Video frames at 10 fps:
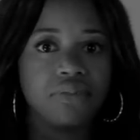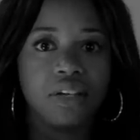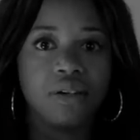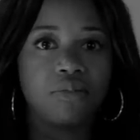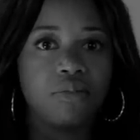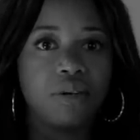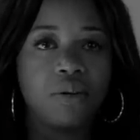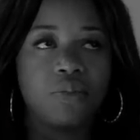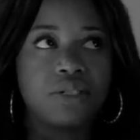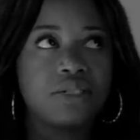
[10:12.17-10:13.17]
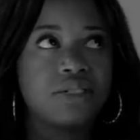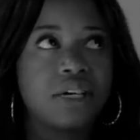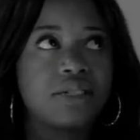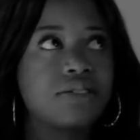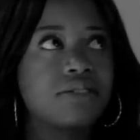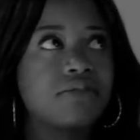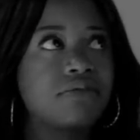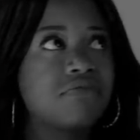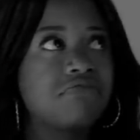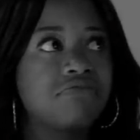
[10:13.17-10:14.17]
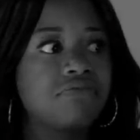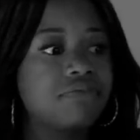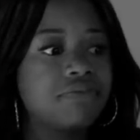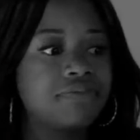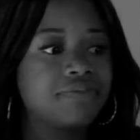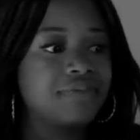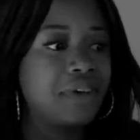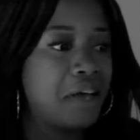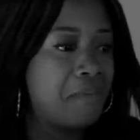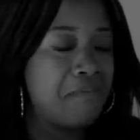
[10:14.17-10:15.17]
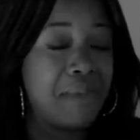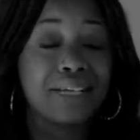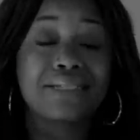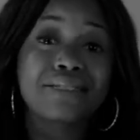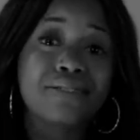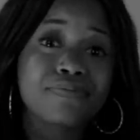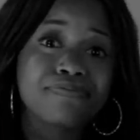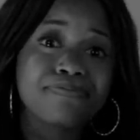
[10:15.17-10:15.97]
It was just a mess.